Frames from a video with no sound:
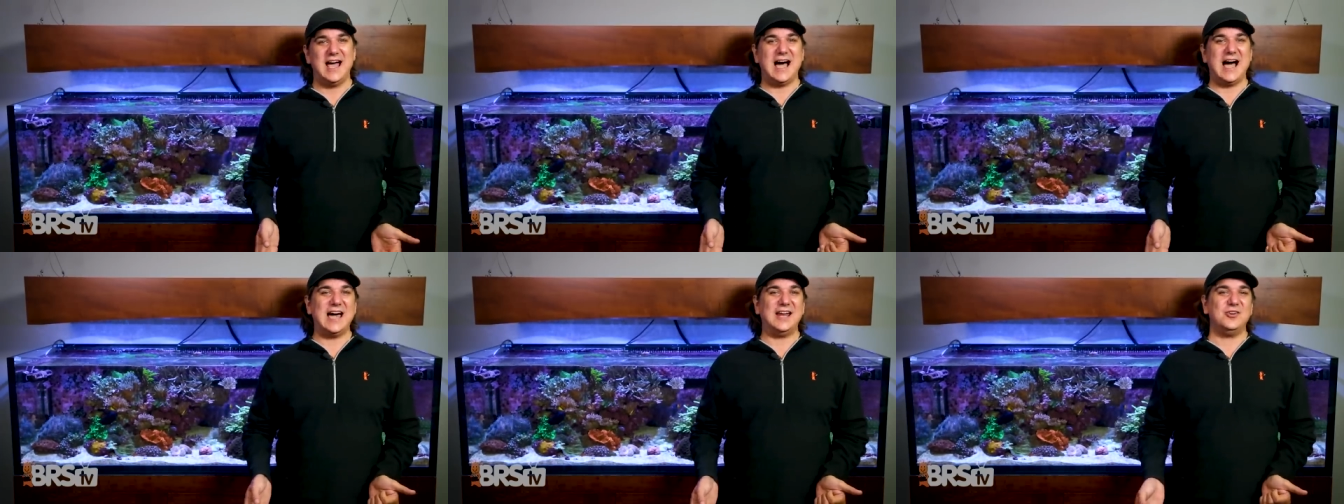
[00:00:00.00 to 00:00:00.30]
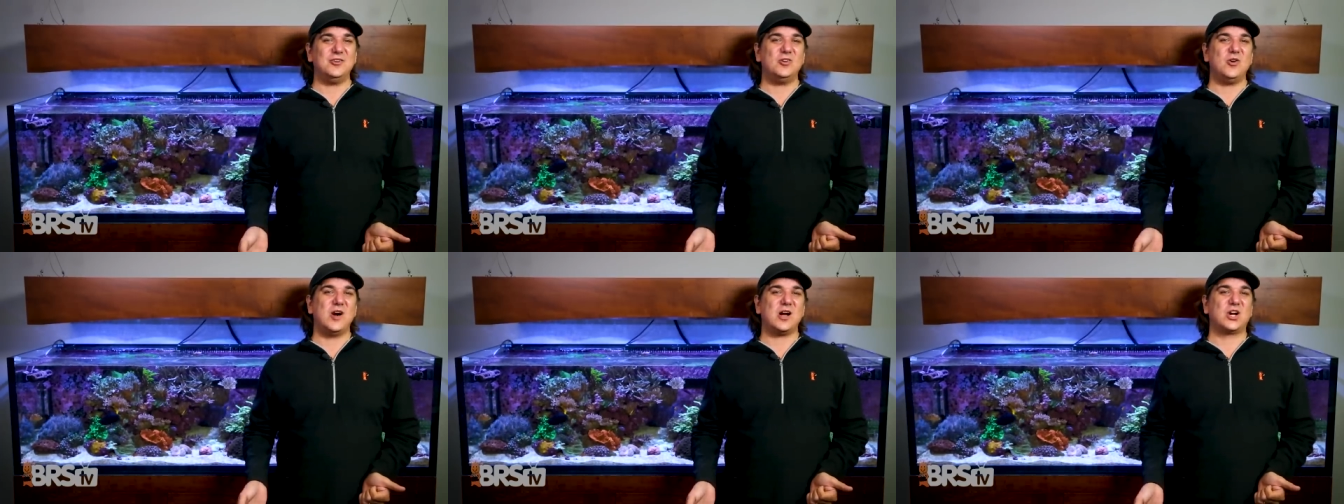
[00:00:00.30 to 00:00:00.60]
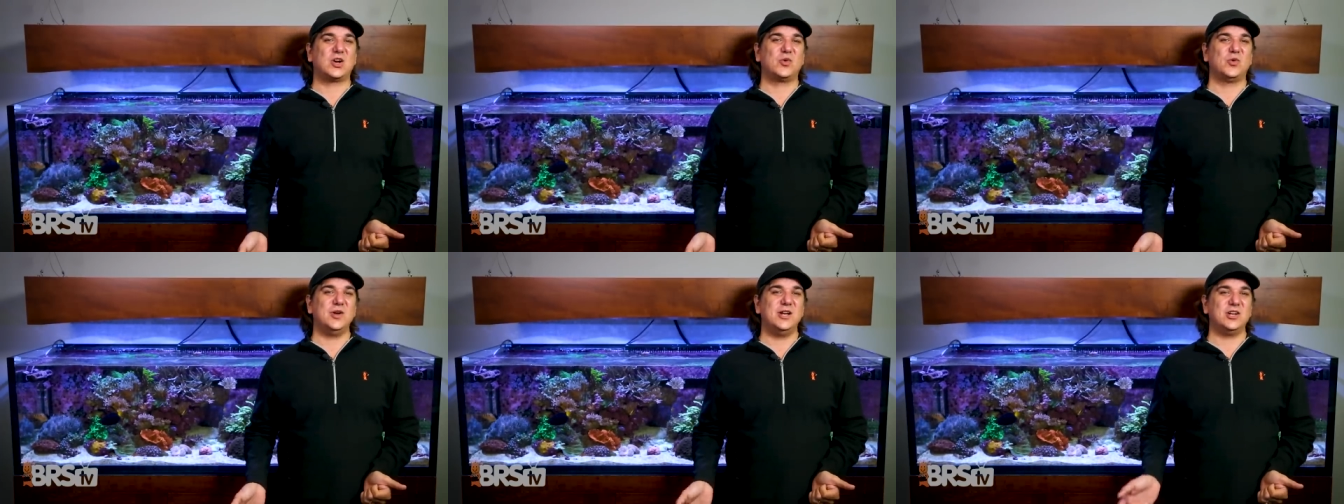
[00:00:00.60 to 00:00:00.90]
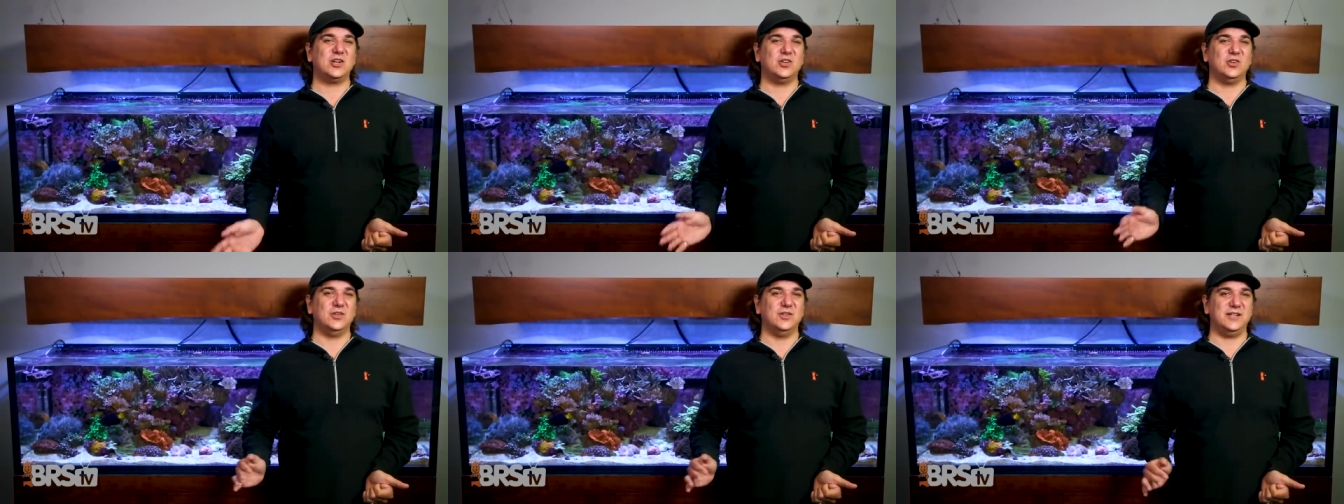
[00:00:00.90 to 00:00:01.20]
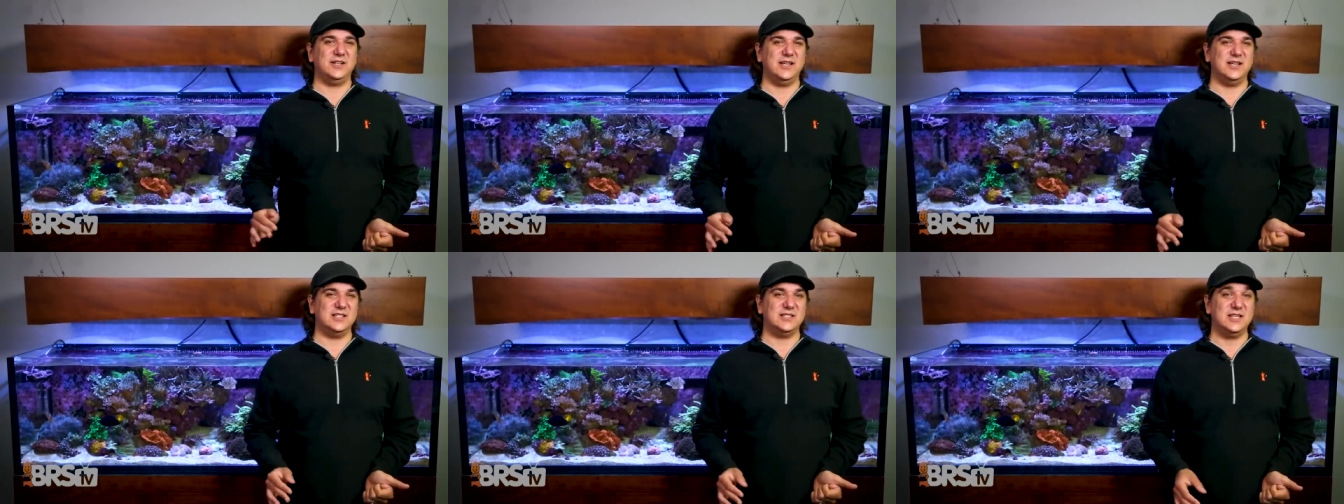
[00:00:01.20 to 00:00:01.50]
I don't know how critical
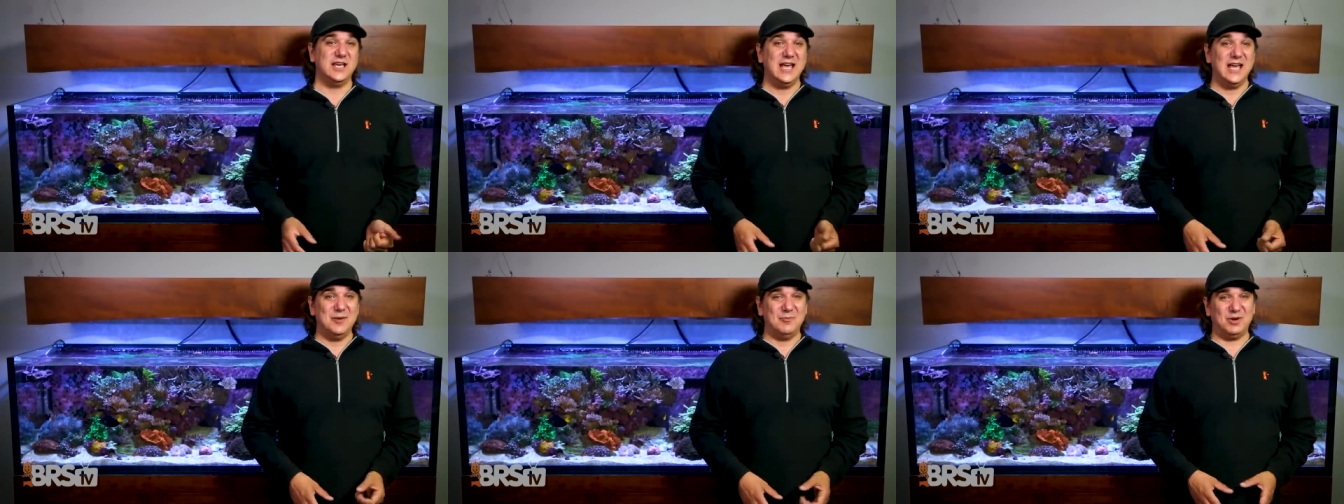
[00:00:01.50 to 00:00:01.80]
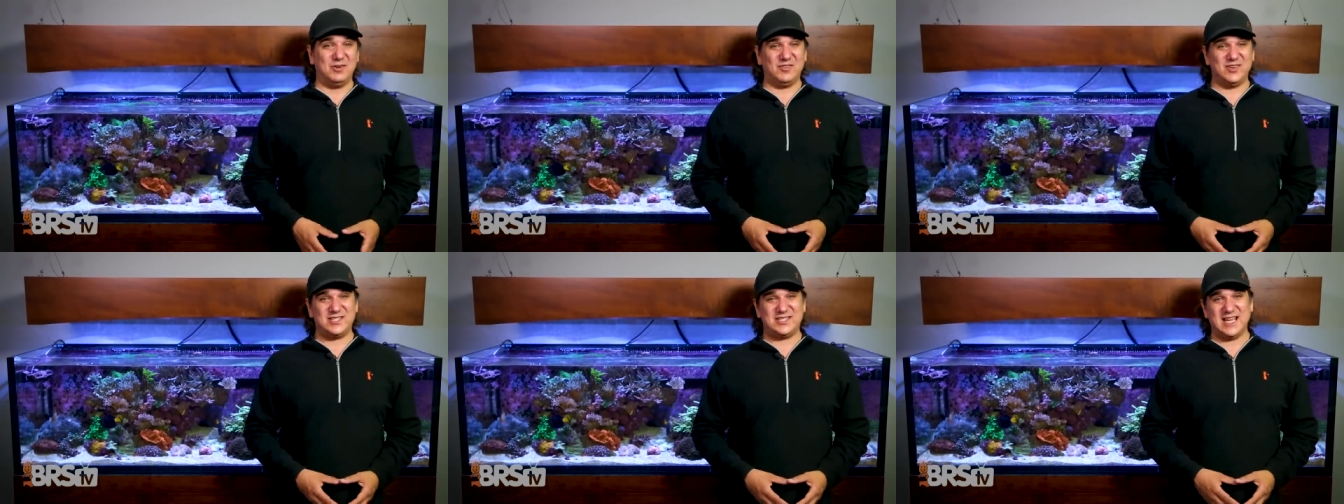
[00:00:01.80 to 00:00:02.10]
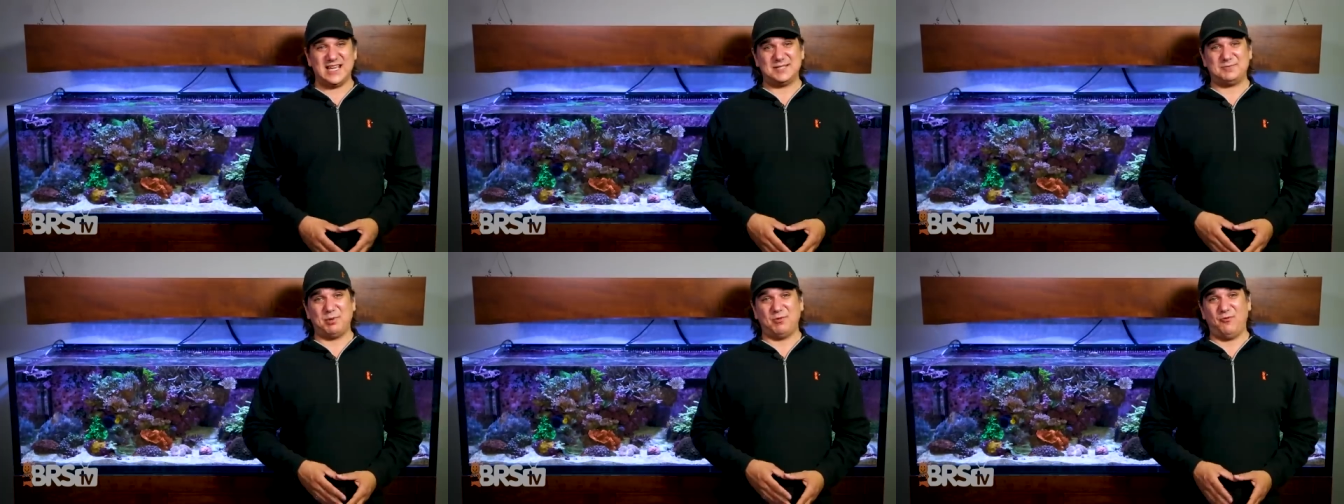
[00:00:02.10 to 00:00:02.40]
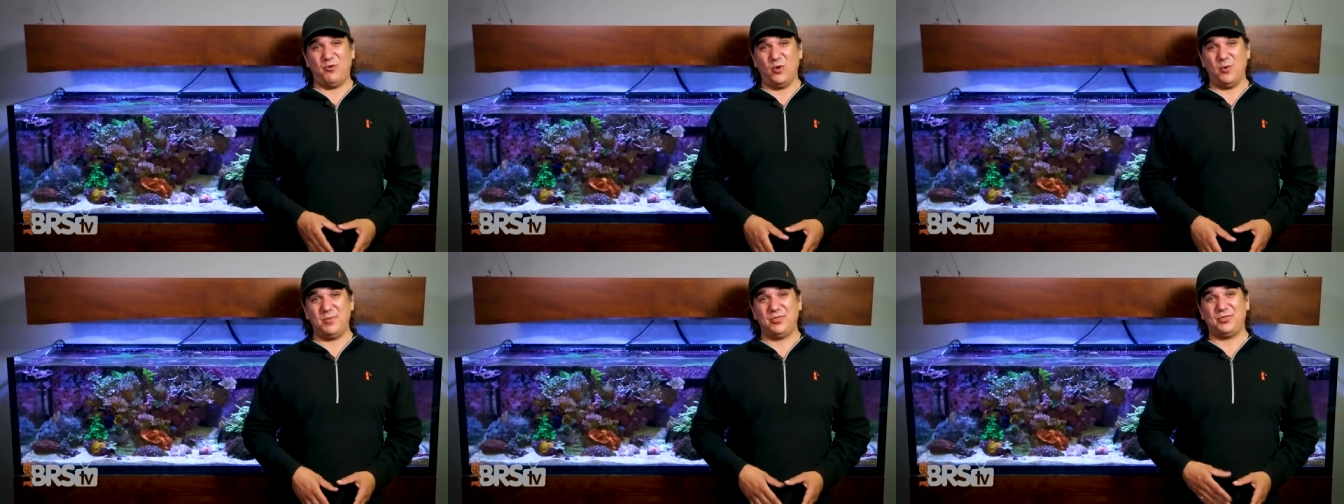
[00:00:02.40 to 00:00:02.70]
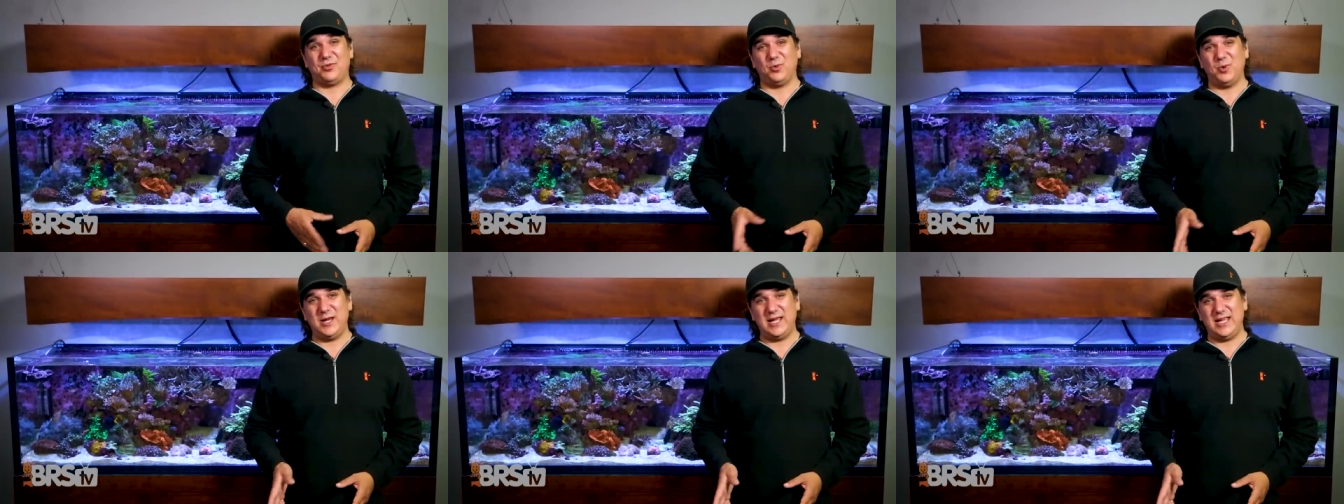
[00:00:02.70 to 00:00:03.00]
it is, but if it says perform
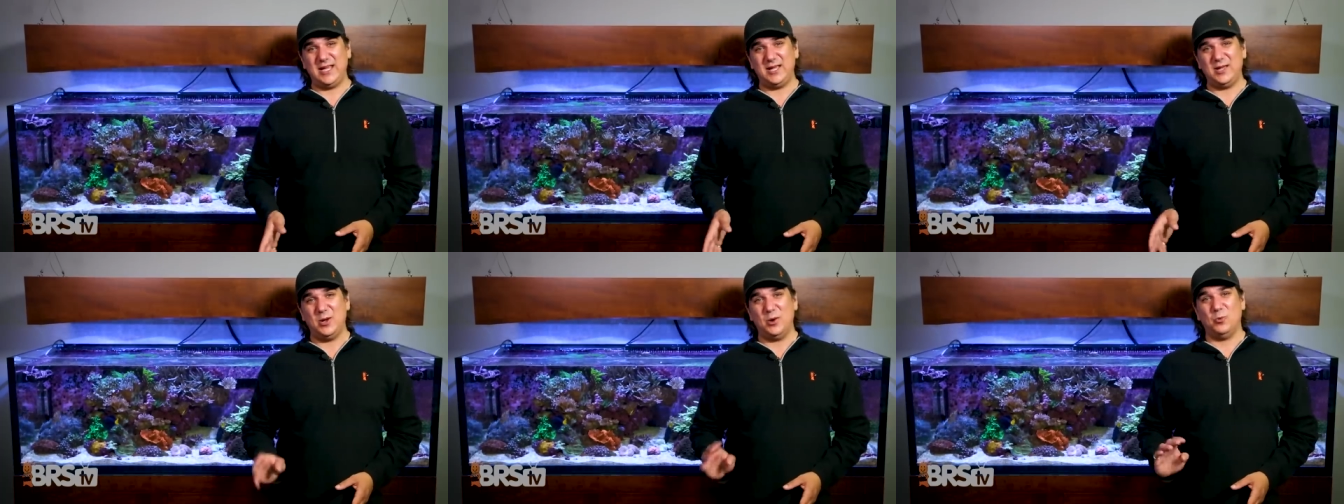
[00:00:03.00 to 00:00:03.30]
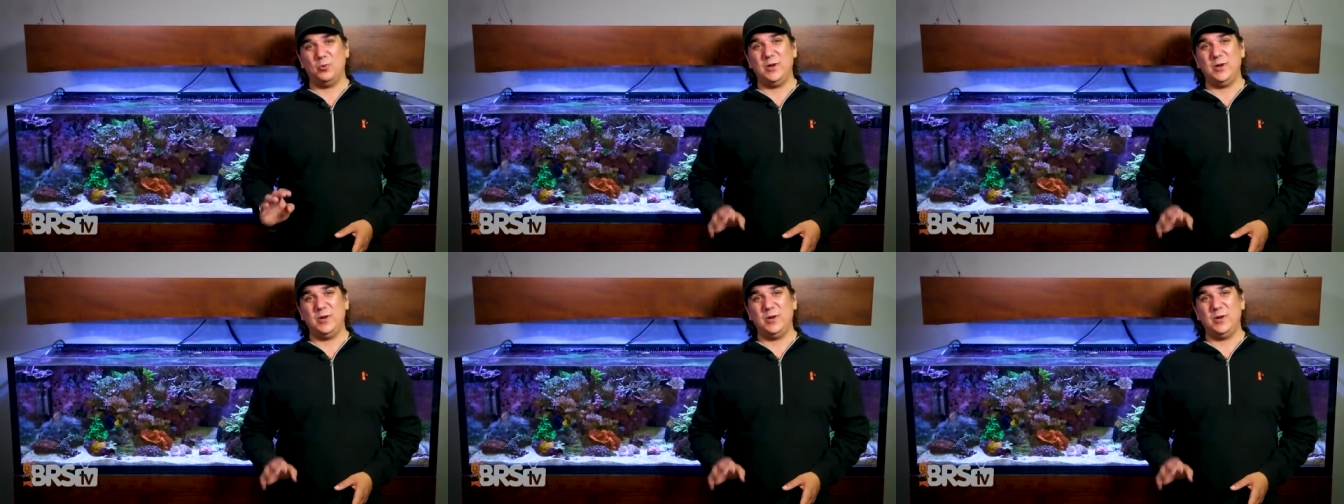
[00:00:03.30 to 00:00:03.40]
three,